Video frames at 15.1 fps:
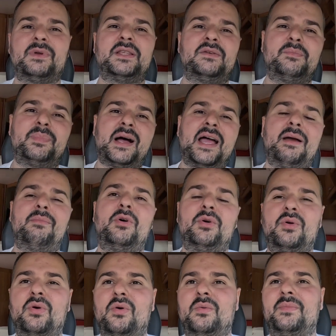When you buy a
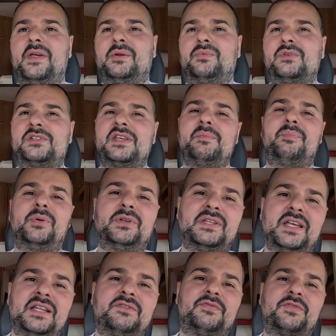motorhome that was
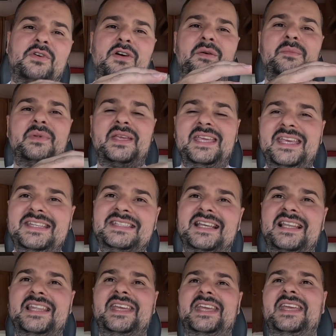imported from
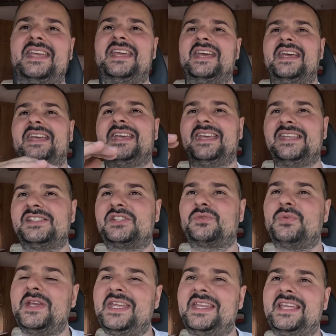Italy, in
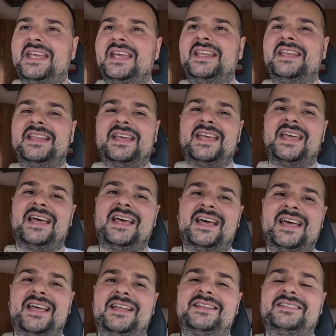Sweden,
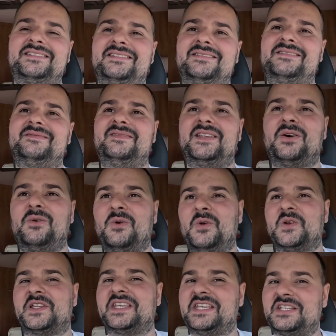and the
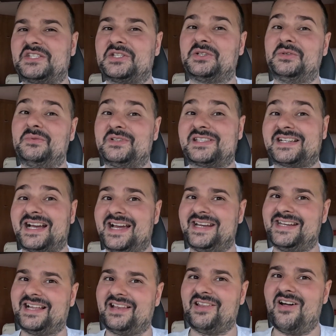whole history was
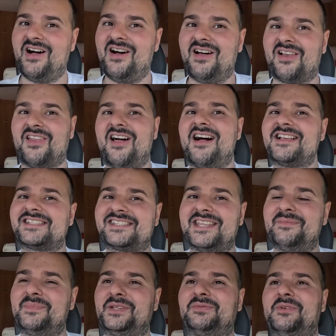kind of lost
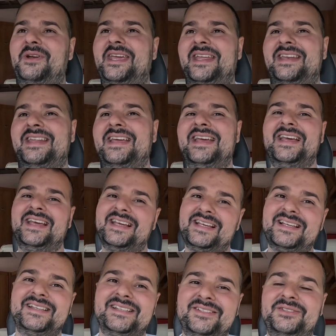in between,
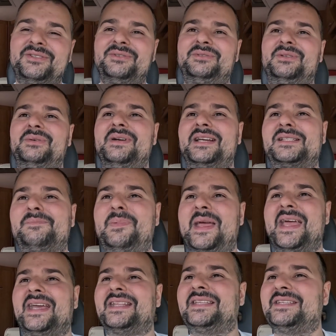you do
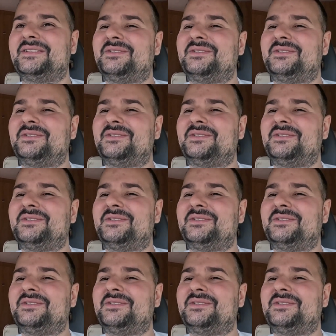expect